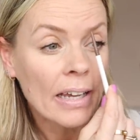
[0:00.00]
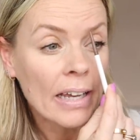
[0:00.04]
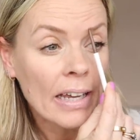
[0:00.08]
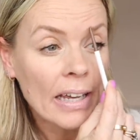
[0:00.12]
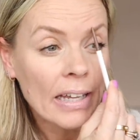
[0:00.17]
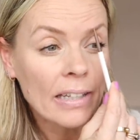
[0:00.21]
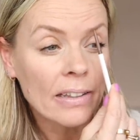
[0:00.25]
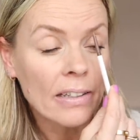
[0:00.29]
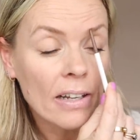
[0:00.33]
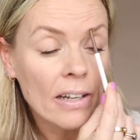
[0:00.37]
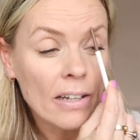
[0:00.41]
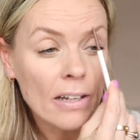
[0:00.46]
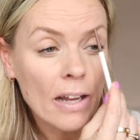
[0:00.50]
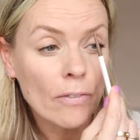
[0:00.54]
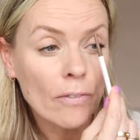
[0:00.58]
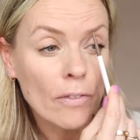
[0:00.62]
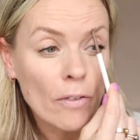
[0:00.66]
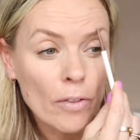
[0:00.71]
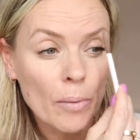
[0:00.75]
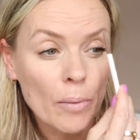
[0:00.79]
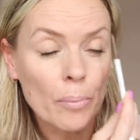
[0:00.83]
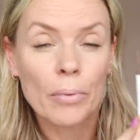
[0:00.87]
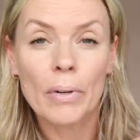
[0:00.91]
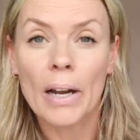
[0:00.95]
in the love
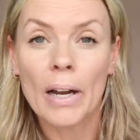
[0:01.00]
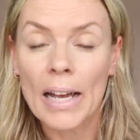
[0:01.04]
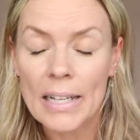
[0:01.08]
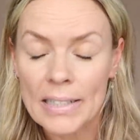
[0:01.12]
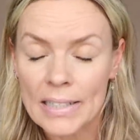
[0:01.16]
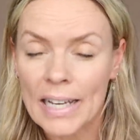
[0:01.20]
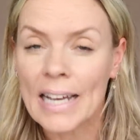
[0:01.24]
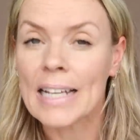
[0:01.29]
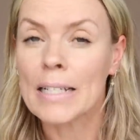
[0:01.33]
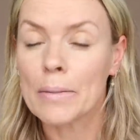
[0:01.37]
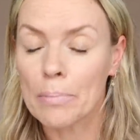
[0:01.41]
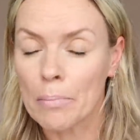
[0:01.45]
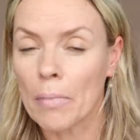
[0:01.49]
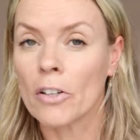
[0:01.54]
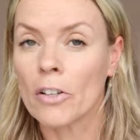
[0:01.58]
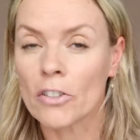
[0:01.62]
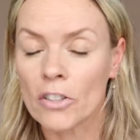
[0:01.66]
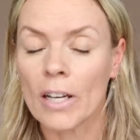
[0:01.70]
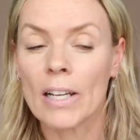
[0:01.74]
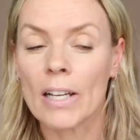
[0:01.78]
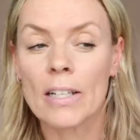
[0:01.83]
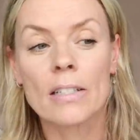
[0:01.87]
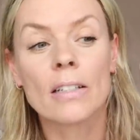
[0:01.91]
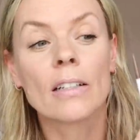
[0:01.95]
of the brand as much
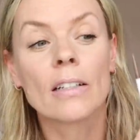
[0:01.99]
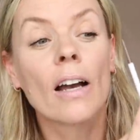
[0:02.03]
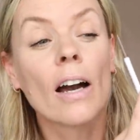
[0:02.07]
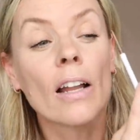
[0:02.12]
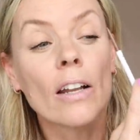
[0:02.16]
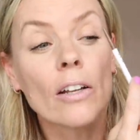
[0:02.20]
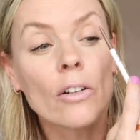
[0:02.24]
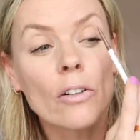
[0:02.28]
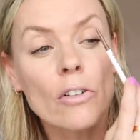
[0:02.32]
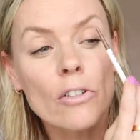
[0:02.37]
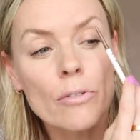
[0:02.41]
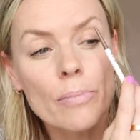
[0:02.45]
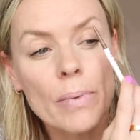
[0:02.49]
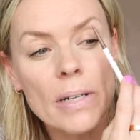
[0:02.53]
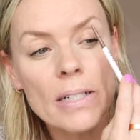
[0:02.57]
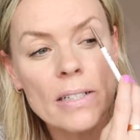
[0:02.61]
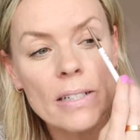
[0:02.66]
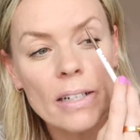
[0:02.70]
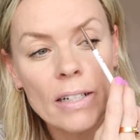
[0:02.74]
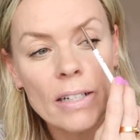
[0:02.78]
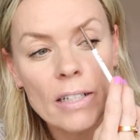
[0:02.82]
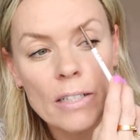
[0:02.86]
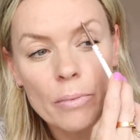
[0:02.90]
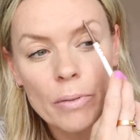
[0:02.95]
as the colour
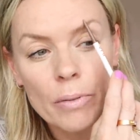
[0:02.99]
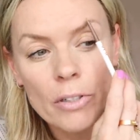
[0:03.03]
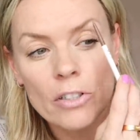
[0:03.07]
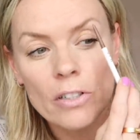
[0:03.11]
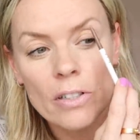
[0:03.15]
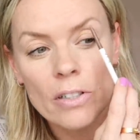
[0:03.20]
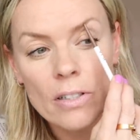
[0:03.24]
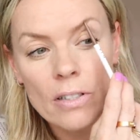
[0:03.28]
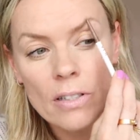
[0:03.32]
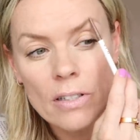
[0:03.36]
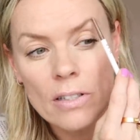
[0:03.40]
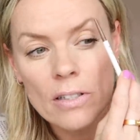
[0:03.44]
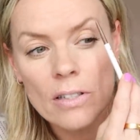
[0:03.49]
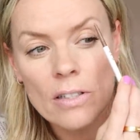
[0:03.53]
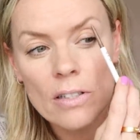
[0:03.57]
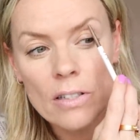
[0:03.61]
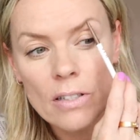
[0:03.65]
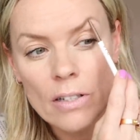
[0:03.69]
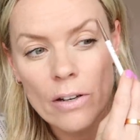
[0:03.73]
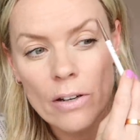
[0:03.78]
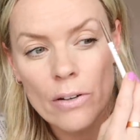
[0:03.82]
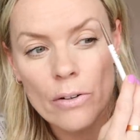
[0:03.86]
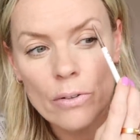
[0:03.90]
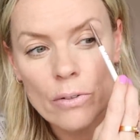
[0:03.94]
cosmetics, which is
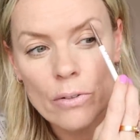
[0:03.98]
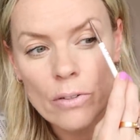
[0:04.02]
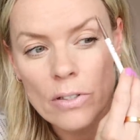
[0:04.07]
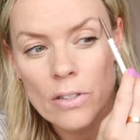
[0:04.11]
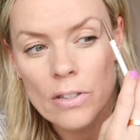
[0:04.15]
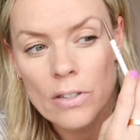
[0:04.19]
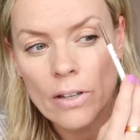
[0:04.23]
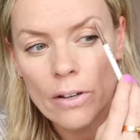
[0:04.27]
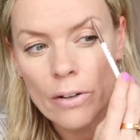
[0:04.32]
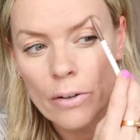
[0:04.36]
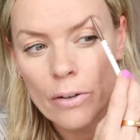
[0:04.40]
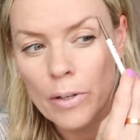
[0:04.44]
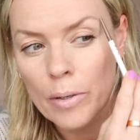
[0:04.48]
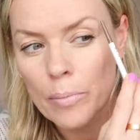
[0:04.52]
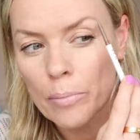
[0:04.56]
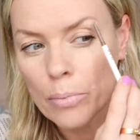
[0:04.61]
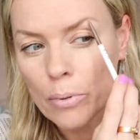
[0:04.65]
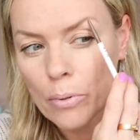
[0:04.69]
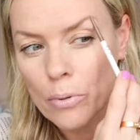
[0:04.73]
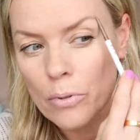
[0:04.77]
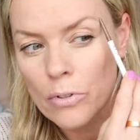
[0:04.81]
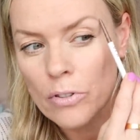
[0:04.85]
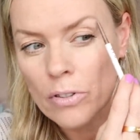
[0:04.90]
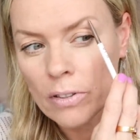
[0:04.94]
so, so
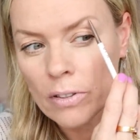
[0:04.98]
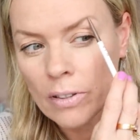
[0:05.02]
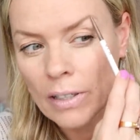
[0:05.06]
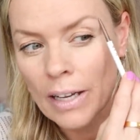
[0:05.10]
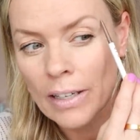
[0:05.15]
important.